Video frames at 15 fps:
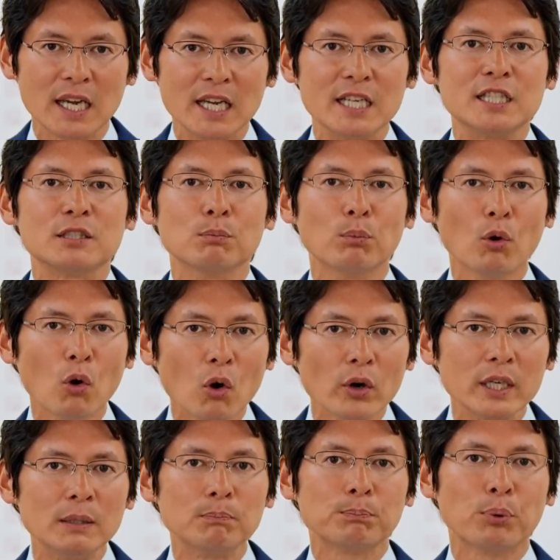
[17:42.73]
is
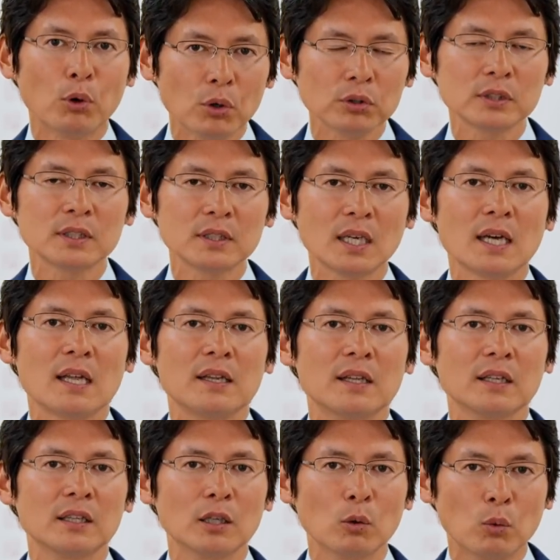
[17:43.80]
more important
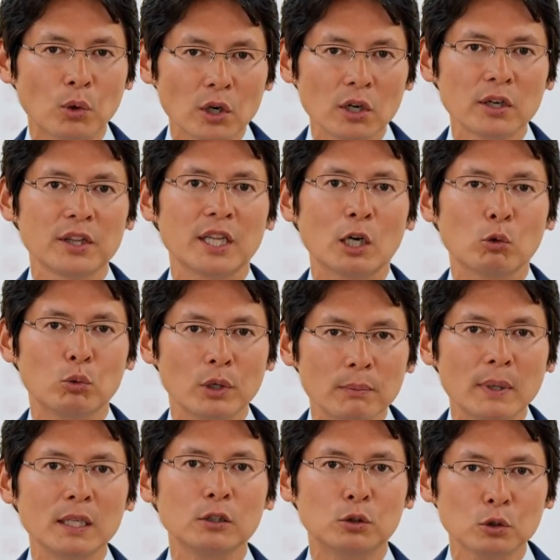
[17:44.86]
than the work that
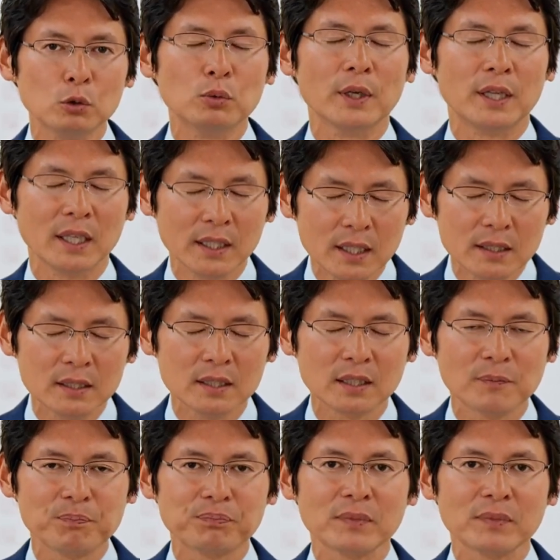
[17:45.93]
women do within it,